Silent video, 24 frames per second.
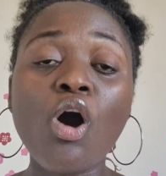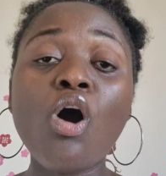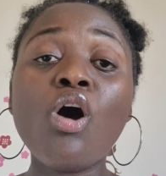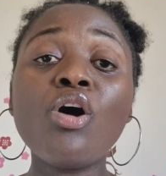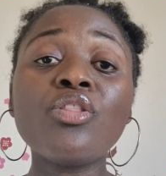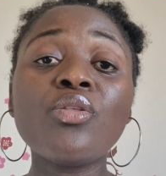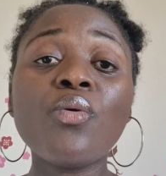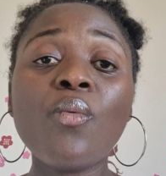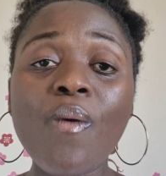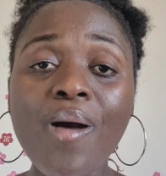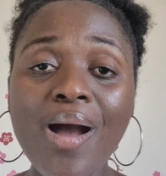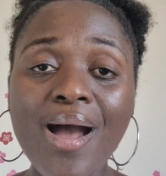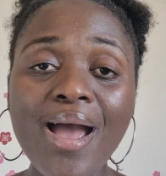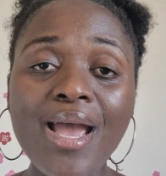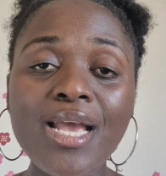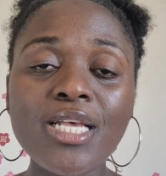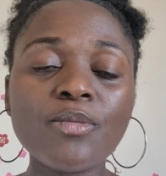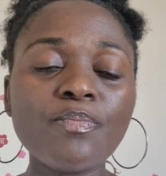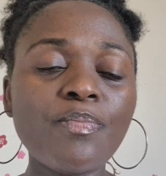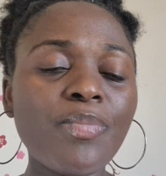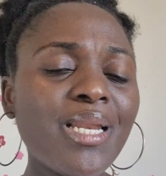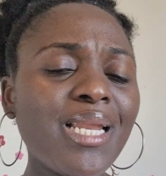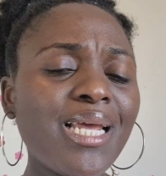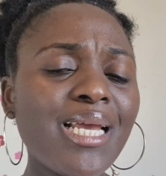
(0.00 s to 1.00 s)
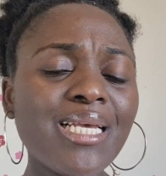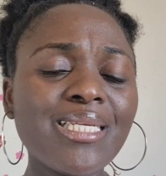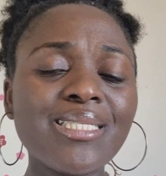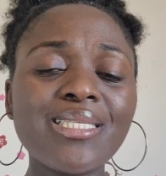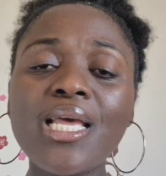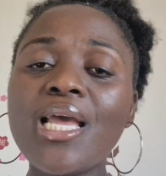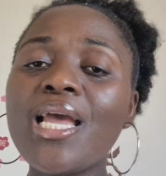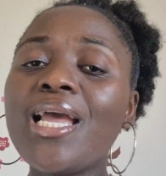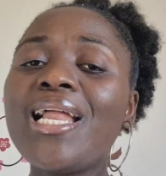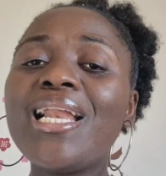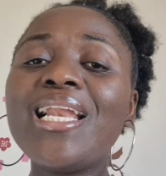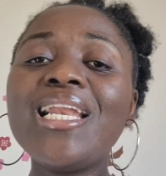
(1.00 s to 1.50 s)
Otherwise, please
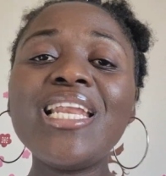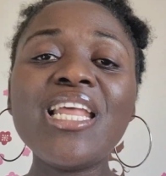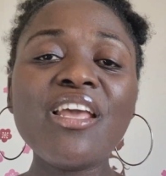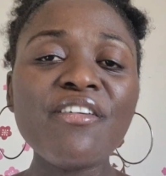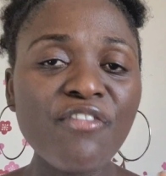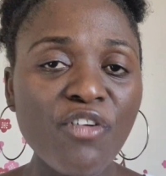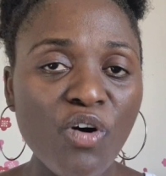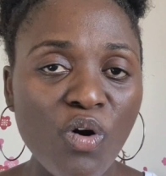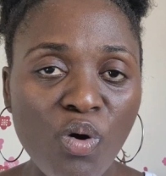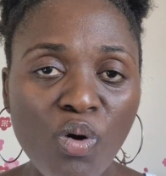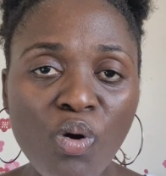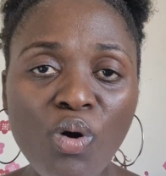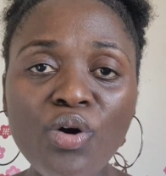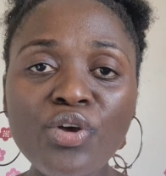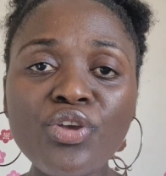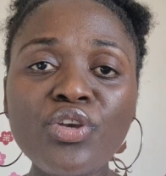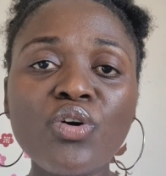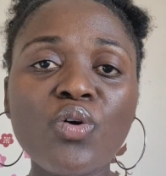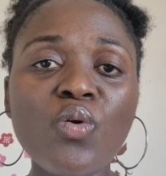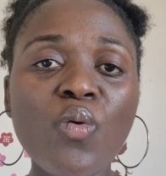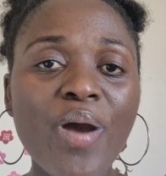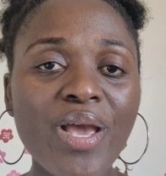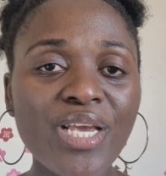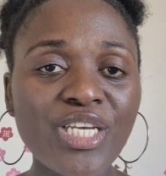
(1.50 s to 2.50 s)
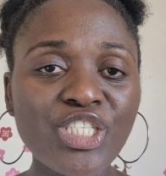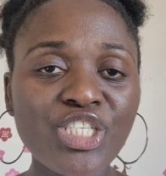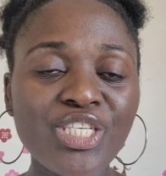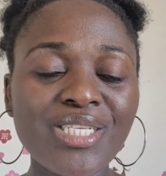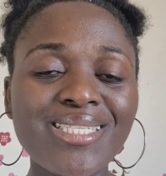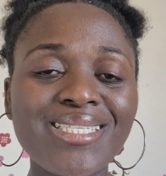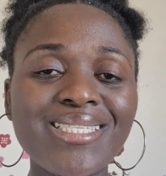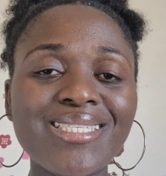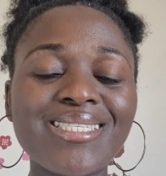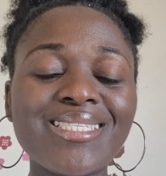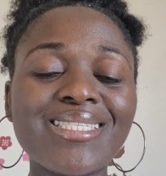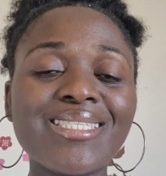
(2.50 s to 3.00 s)
leave all your
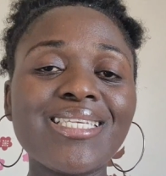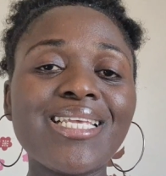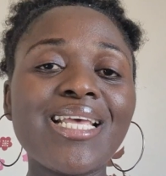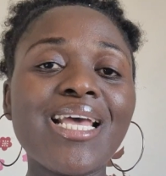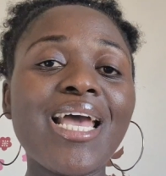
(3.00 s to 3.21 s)
questions